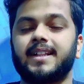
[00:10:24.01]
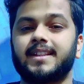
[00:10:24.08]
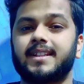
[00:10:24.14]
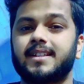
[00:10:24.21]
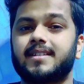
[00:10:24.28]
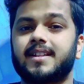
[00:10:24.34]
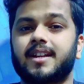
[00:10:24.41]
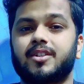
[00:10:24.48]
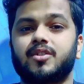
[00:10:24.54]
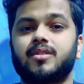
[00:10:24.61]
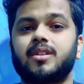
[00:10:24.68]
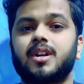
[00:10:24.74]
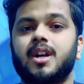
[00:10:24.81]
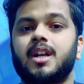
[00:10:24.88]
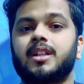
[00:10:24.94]
In this
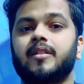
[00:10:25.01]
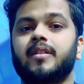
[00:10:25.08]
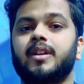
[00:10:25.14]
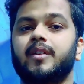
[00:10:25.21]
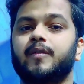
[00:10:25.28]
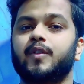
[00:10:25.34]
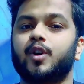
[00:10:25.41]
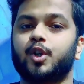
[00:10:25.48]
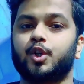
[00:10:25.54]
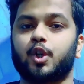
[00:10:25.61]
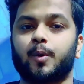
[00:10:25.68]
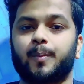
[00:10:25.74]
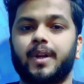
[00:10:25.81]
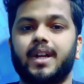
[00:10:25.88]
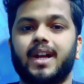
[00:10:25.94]
section, they will give you a
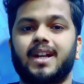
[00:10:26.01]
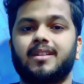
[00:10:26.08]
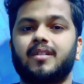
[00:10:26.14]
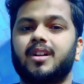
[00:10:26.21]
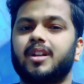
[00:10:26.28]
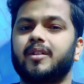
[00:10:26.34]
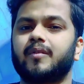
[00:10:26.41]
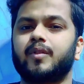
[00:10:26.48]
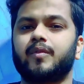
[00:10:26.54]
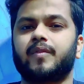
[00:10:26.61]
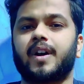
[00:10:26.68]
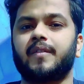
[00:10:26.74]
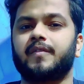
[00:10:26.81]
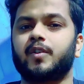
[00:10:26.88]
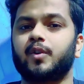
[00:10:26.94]
topic and they will give you
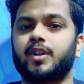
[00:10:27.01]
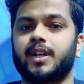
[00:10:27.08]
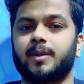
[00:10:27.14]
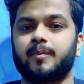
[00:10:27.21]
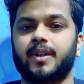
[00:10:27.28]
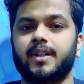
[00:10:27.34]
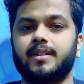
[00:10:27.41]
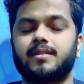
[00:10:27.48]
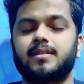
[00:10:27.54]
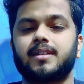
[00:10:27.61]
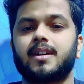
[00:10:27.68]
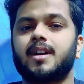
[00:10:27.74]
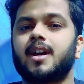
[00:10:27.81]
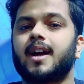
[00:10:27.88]
5 to 10 minutes.